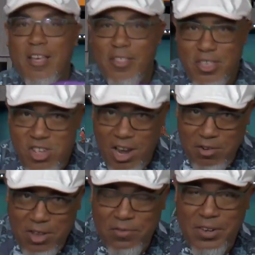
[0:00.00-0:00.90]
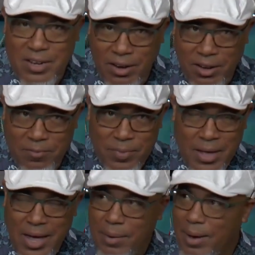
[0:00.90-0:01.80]
the cherry vanilla.
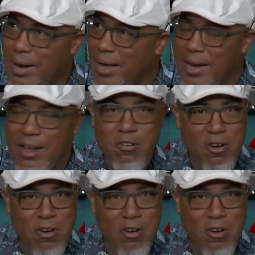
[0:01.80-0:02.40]
I'm kind of getting